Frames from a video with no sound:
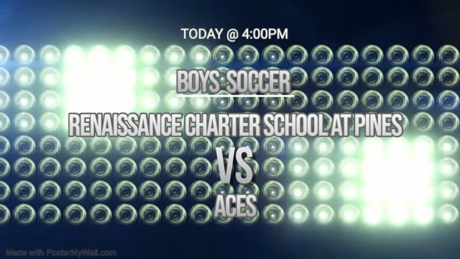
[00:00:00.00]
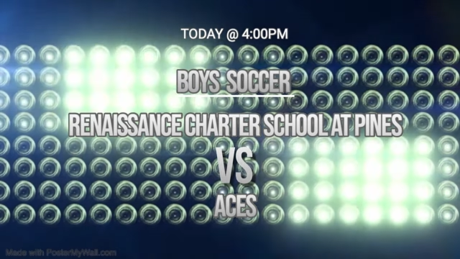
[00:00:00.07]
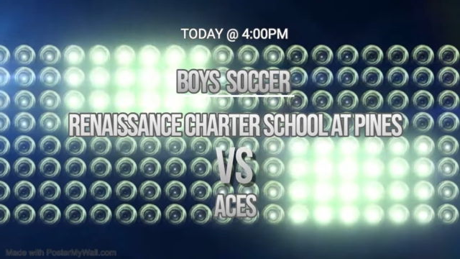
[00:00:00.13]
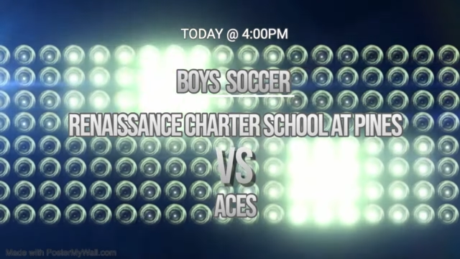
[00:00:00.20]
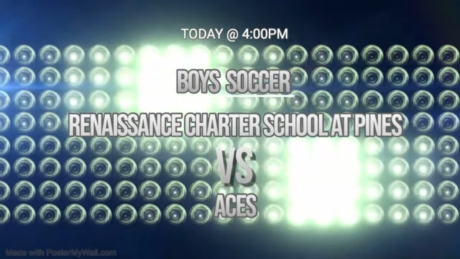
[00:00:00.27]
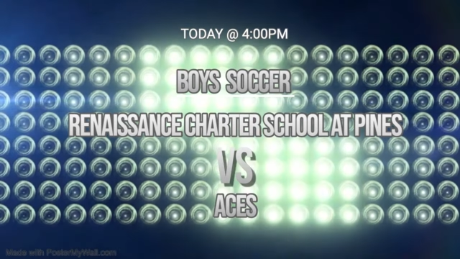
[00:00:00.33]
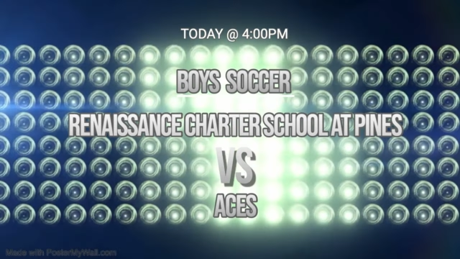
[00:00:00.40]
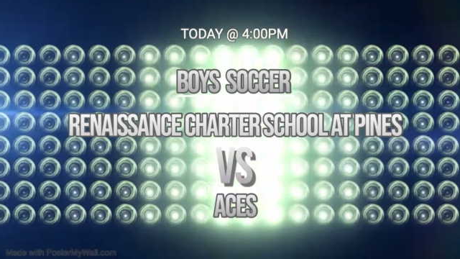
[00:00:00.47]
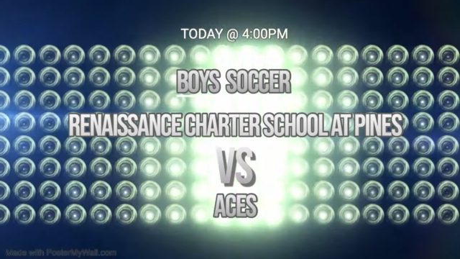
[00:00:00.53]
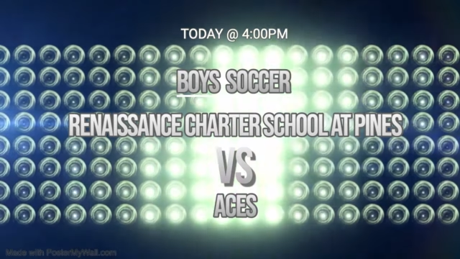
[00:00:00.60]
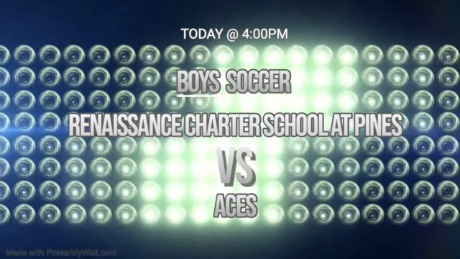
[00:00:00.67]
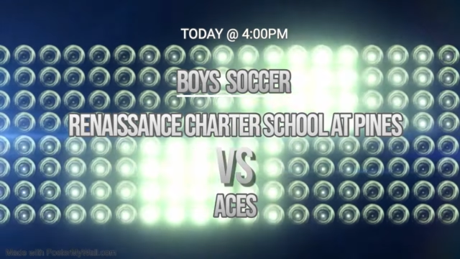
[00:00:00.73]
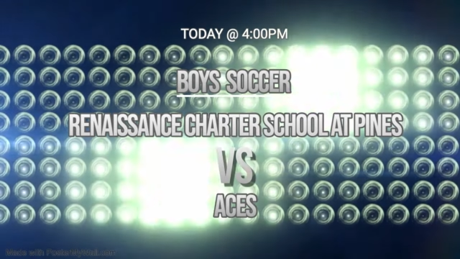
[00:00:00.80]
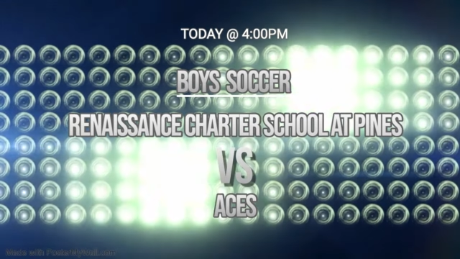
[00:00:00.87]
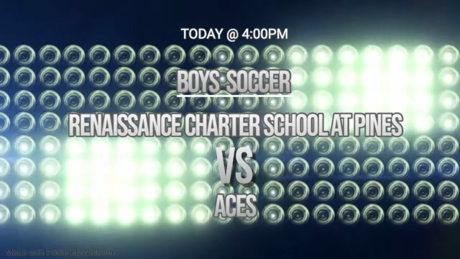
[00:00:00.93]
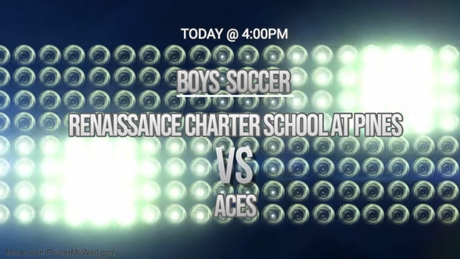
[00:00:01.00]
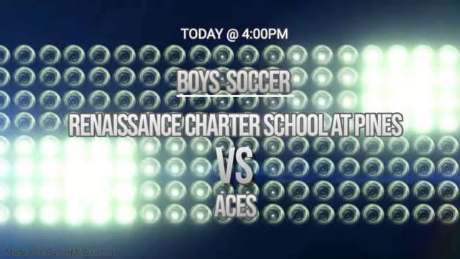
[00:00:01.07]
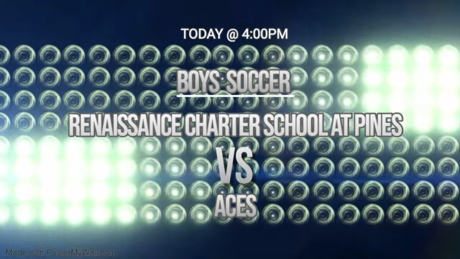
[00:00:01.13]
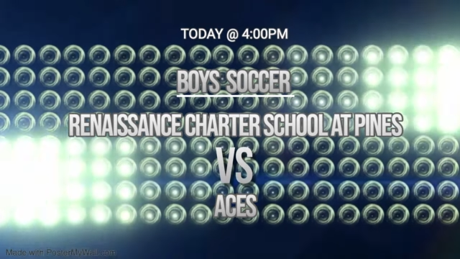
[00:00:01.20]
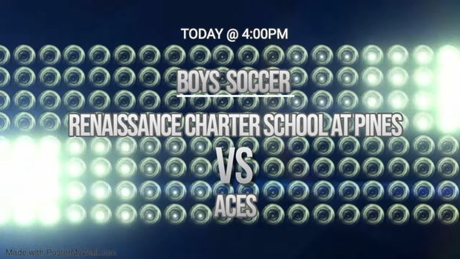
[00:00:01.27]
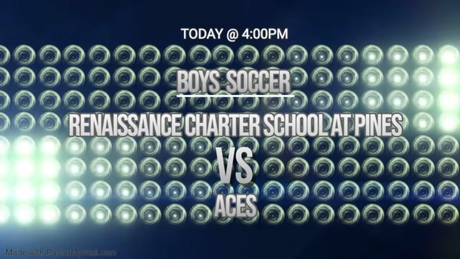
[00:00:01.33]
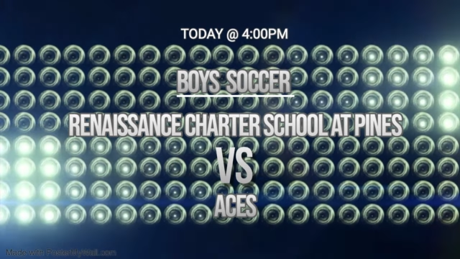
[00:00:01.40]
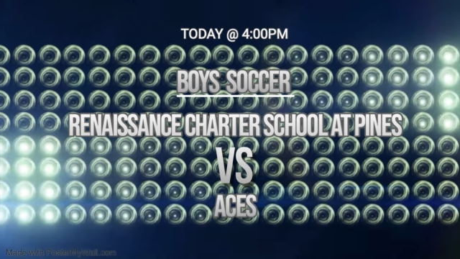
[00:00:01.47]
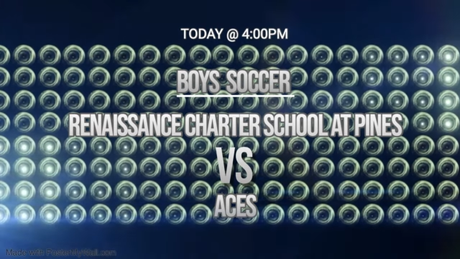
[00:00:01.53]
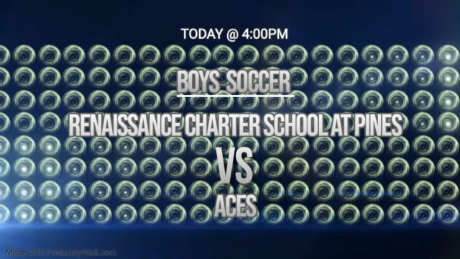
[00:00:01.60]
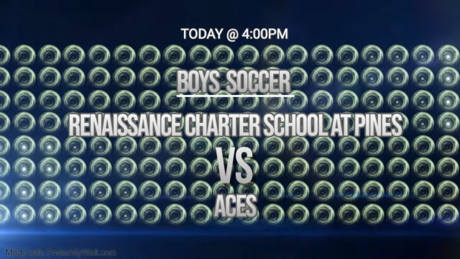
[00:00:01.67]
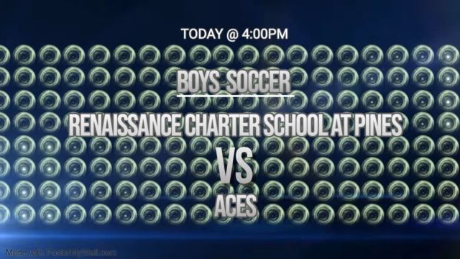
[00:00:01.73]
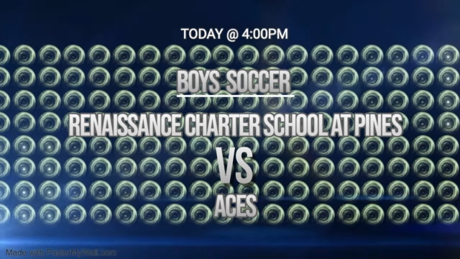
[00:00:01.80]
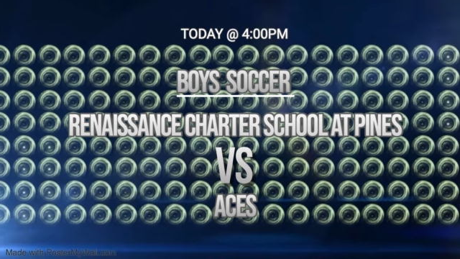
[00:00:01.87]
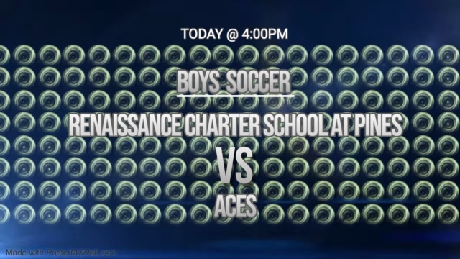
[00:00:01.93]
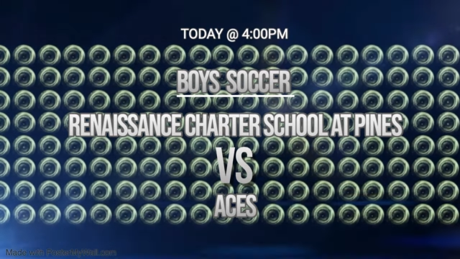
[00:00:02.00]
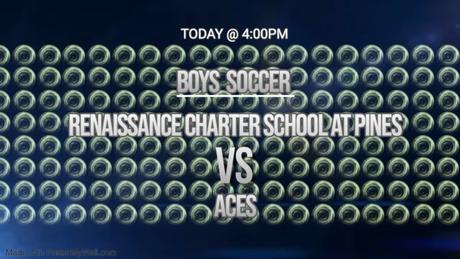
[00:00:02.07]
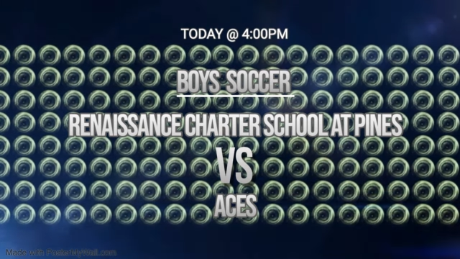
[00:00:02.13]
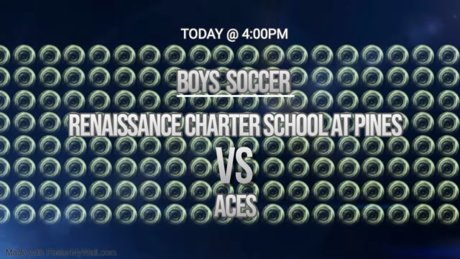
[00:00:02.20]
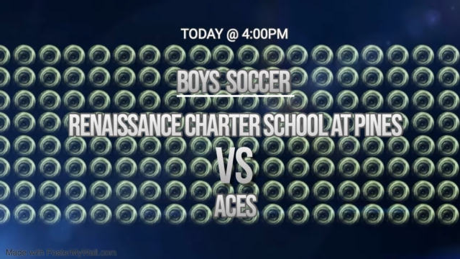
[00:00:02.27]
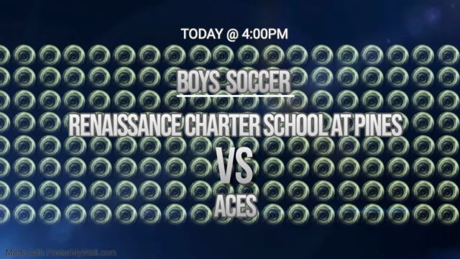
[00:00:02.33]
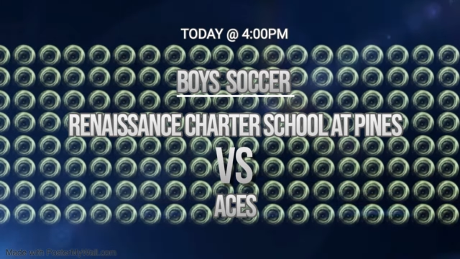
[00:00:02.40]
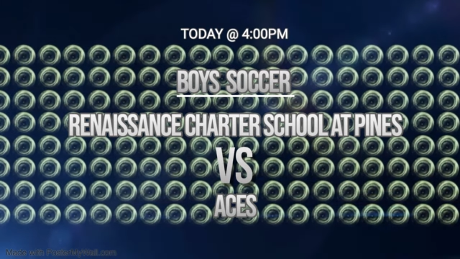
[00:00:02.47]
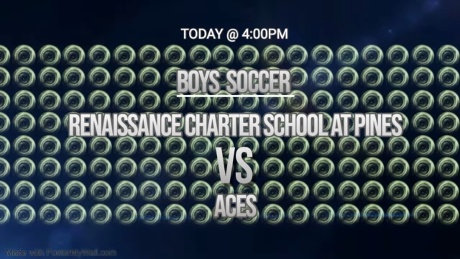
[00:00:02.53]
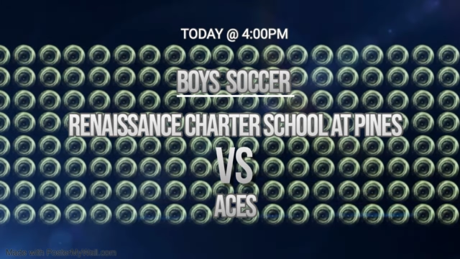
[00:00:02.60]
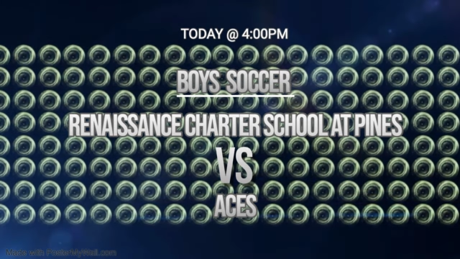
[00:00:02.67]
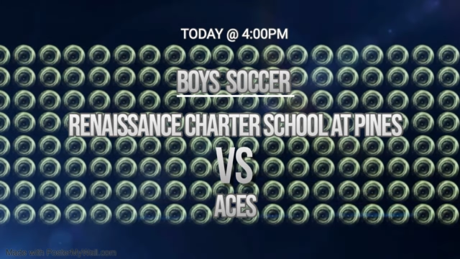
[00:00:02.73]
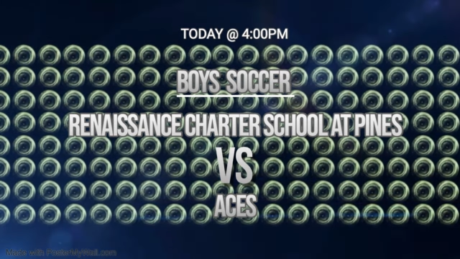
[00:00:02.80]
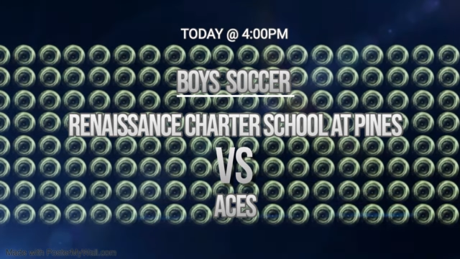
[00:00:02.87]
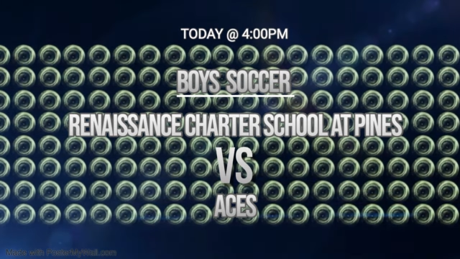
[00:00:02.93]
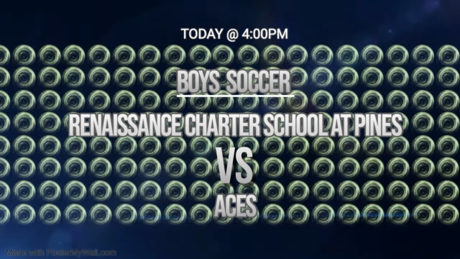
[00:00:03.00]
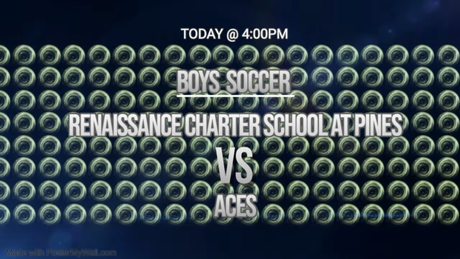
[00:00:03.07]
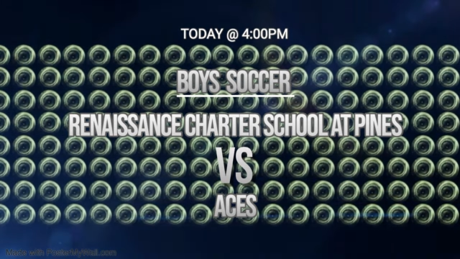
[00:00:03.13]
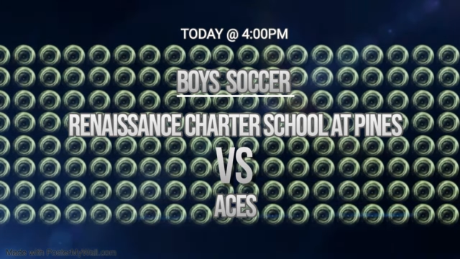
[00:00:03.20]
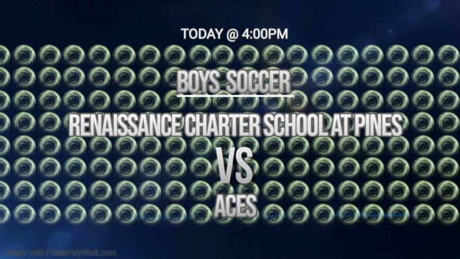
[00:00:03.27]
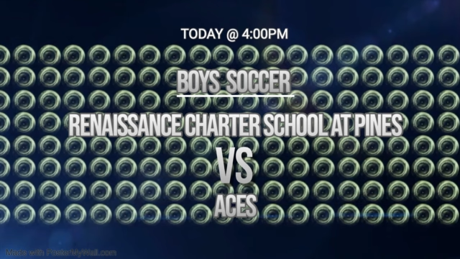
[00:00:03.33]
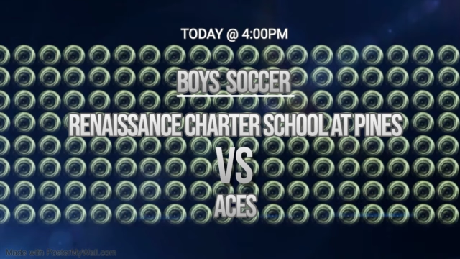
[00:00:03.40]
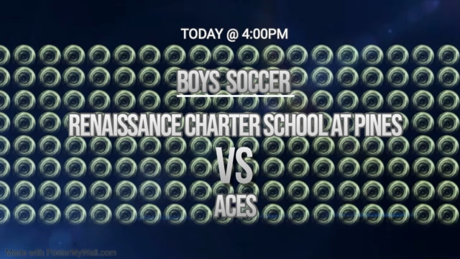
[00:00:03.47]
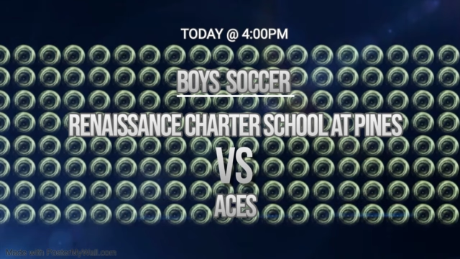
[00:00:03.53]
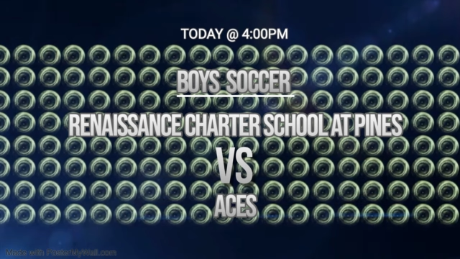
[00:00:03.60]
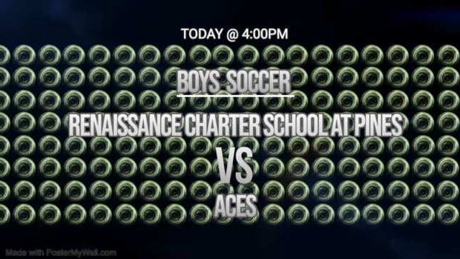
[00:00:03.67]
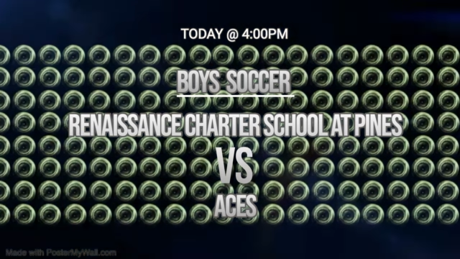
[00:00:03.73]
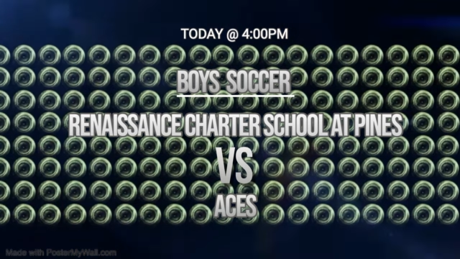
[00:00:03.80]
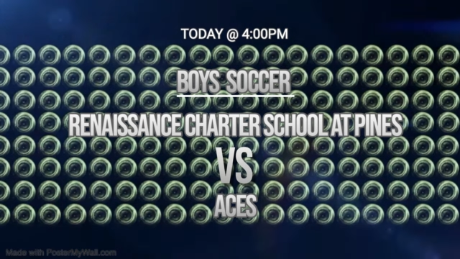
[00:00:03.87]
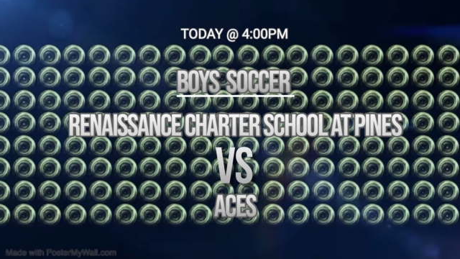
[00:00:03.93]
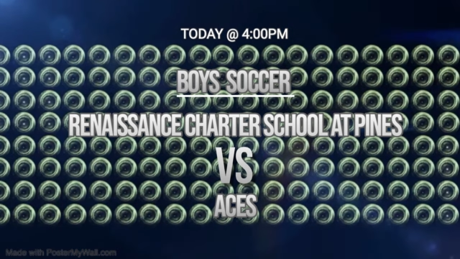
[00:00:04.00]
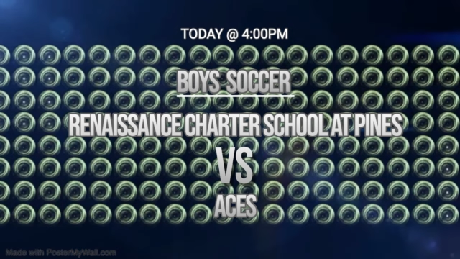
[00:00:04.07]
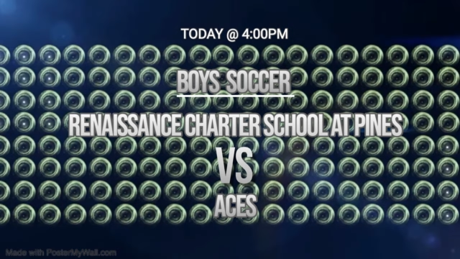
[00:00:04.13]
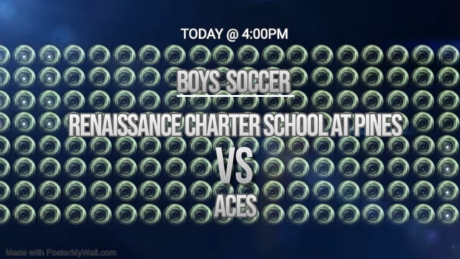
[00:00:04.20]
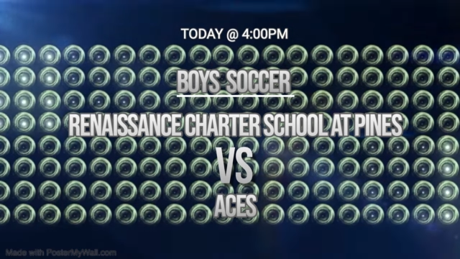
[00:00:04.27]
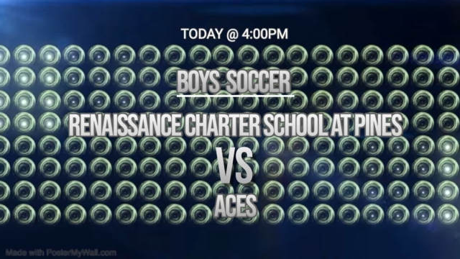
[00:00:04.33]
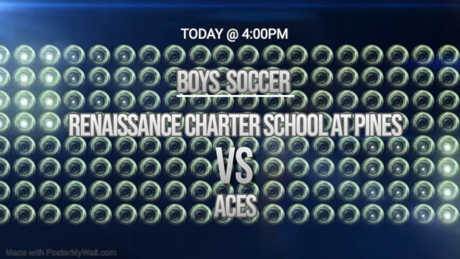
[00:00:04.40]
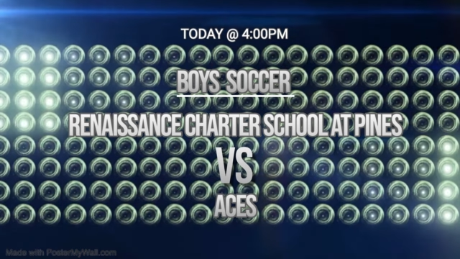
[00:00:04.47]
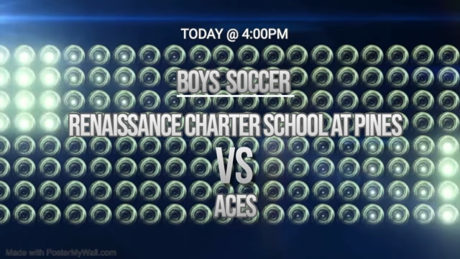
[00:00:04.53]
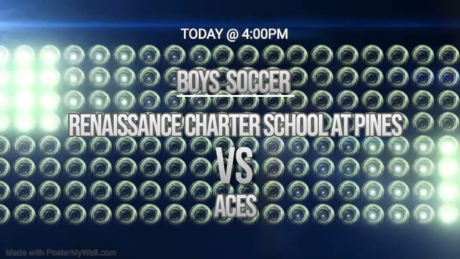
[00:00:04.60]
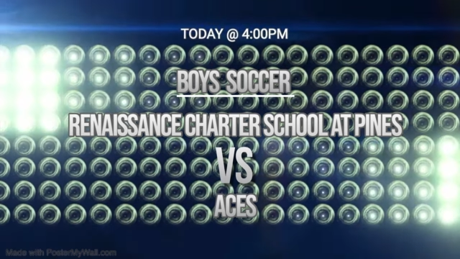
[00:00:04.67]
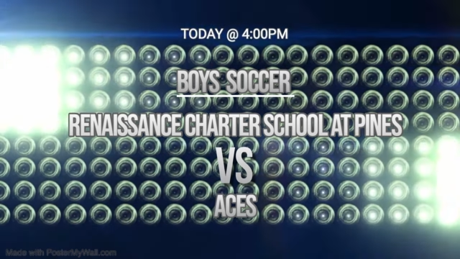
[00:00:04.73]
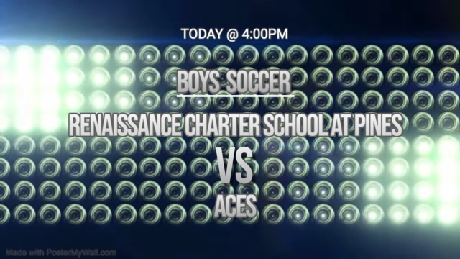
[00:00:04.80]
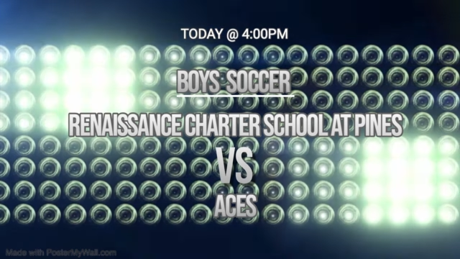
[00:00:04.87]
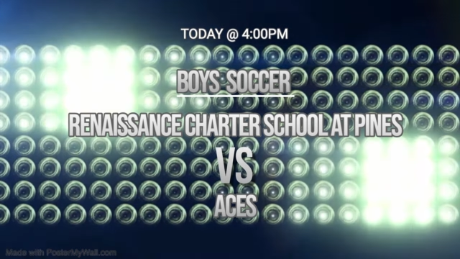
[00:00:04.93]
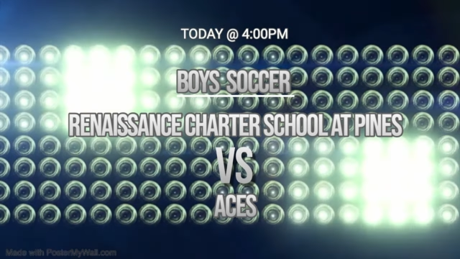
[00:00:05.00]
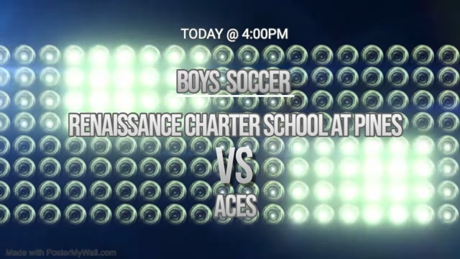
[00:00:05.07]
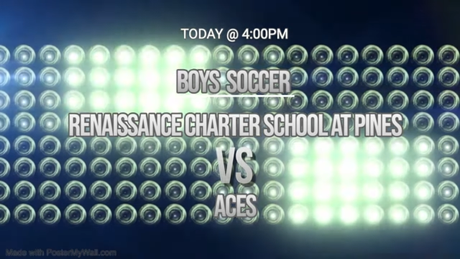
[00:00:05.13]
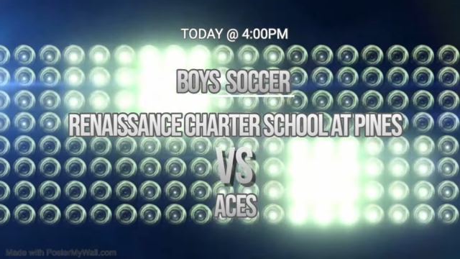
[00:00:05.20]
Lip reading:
[unreadable: no face in view]